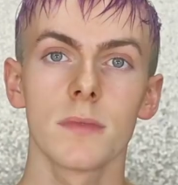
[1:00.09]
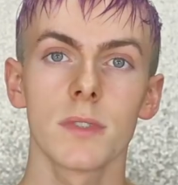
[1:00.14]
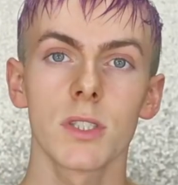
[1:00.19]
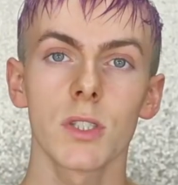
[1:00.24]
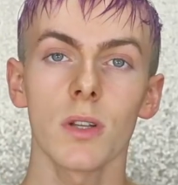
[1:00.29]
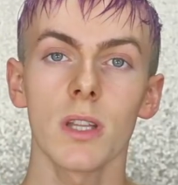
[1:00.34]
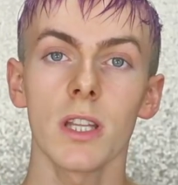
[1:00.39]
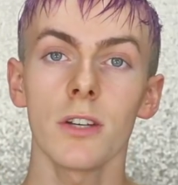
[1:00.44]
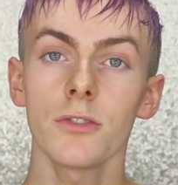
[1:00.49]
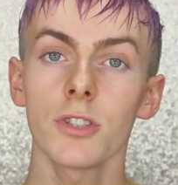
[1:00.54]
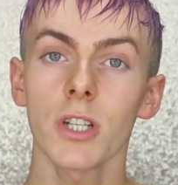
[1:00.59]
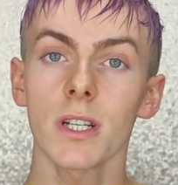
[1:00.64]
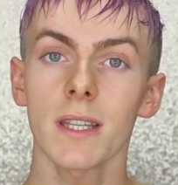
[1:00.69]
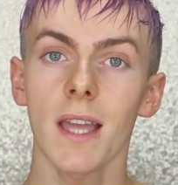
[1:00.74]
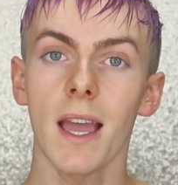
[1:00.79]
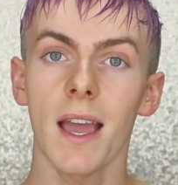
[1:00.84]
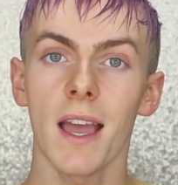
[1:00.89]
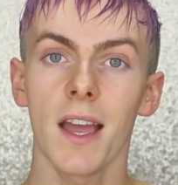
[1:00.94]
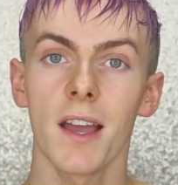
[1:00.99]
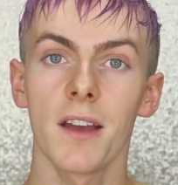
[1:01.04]
So a little trick
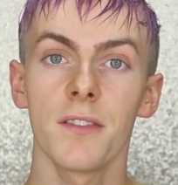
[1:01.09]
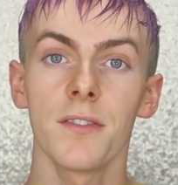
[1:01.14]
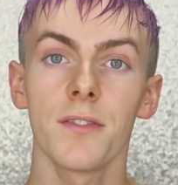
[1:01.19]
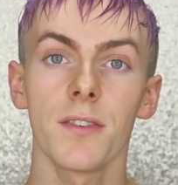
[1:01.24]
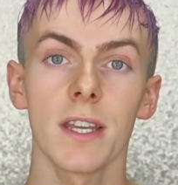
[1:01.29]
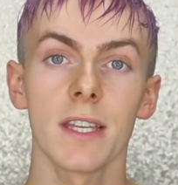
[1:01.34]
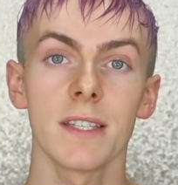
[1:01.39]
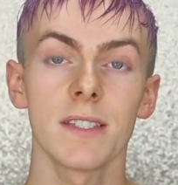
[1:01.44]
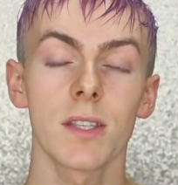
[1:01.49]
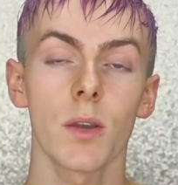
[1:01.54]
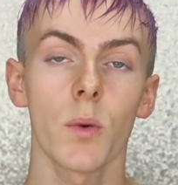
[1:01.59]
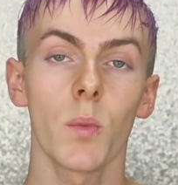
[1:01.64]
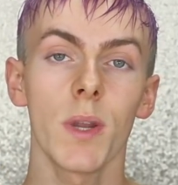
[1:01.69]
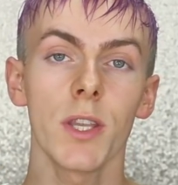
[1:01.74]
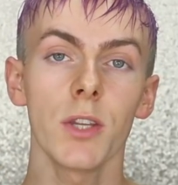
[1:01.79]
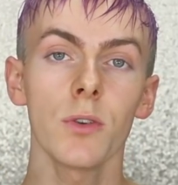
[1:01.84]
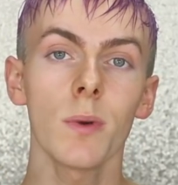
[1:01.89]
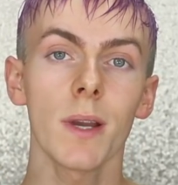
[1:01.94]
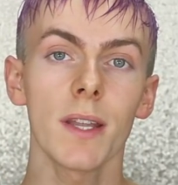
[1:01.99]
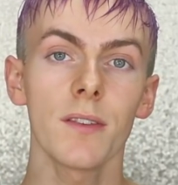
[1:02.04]
that I have is when
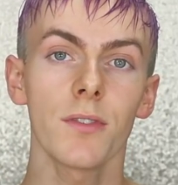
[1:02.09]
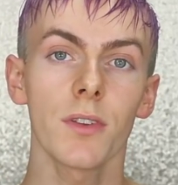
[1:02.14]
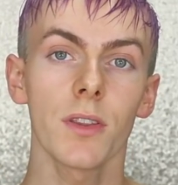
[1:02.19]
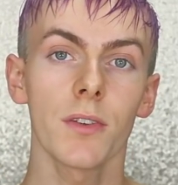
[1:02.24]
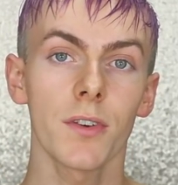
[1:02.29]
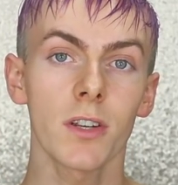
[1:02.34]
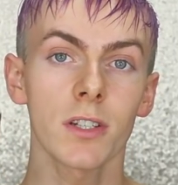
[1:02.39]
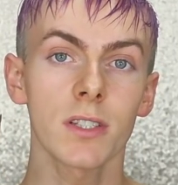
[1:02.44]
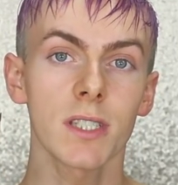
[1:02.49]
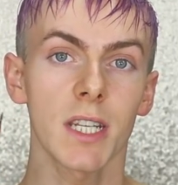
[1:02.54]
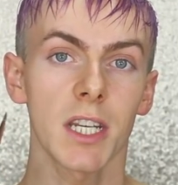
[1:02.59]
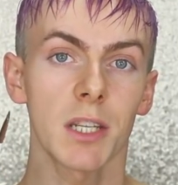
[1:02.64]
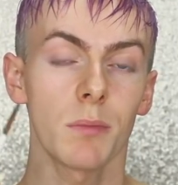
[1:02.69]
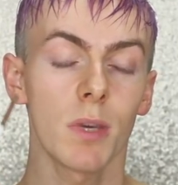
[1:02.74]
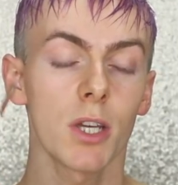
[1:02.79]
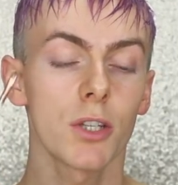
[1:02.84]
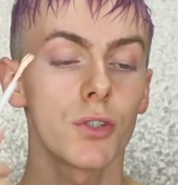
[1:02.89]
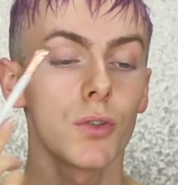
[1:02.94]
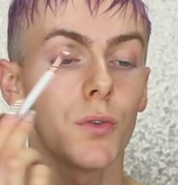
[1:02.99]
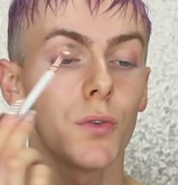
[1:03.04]
you go in for the first time
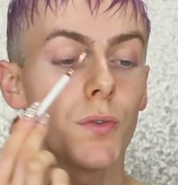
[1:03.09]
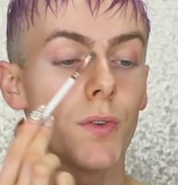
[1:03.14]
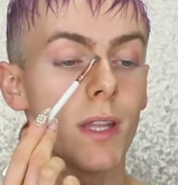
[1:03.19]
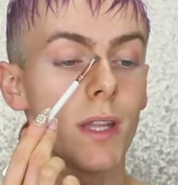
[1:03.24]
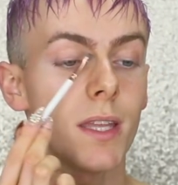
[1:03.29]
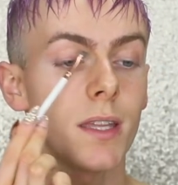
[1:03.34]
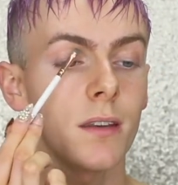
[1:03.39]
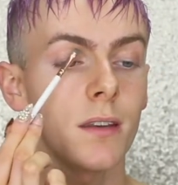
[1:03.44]
to fill